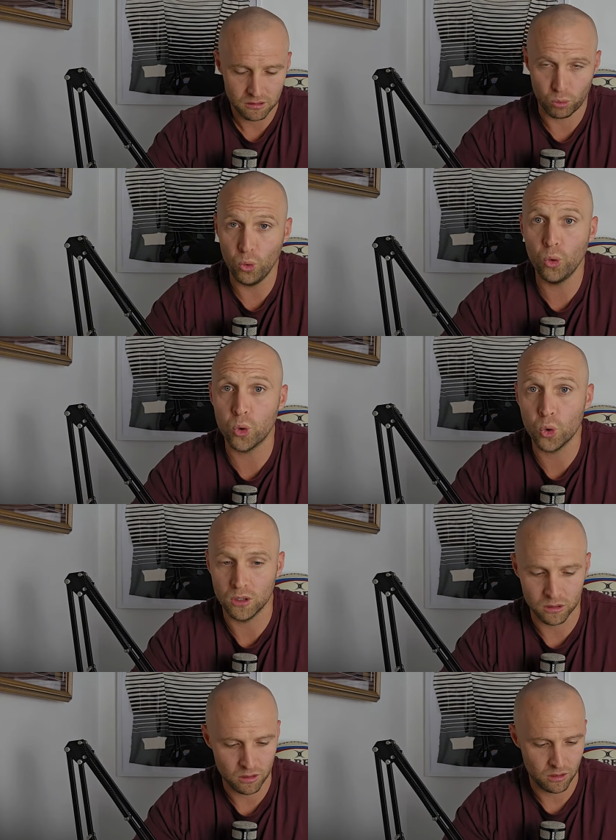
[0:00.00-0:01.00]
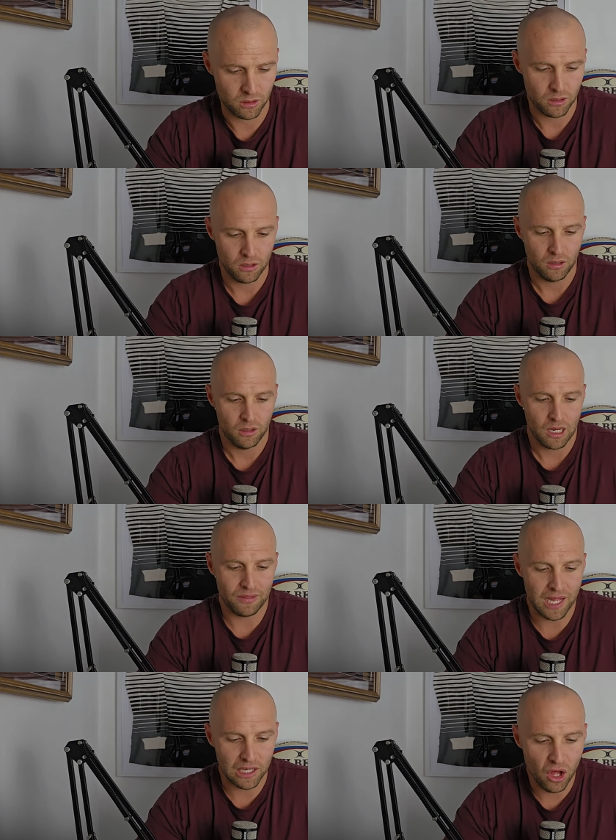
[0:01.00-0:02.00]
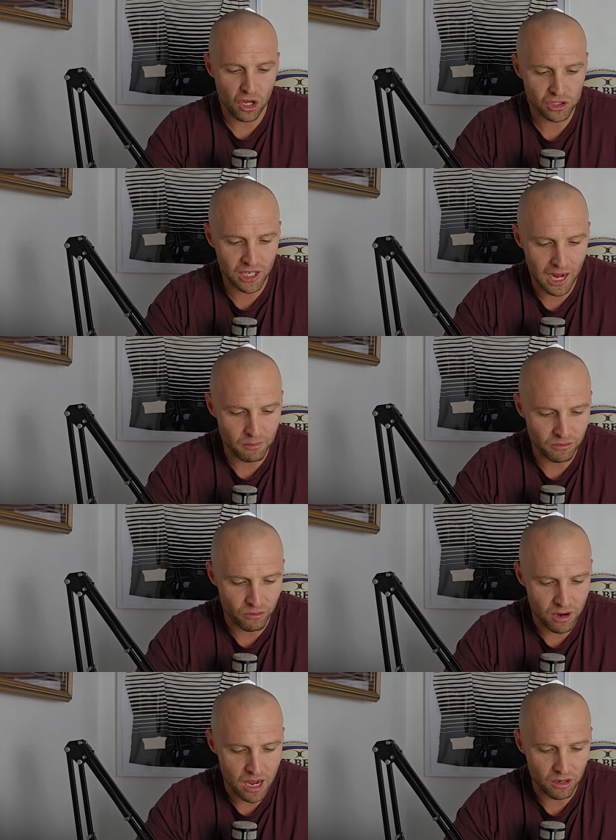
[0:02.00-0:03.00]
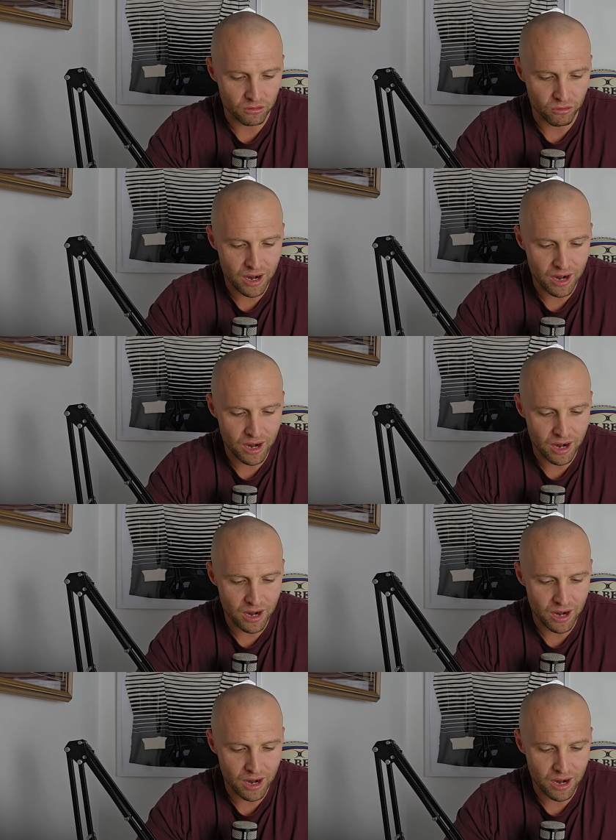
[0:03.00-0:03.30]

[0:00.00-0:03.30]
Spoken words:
Whew. And then last game of the round,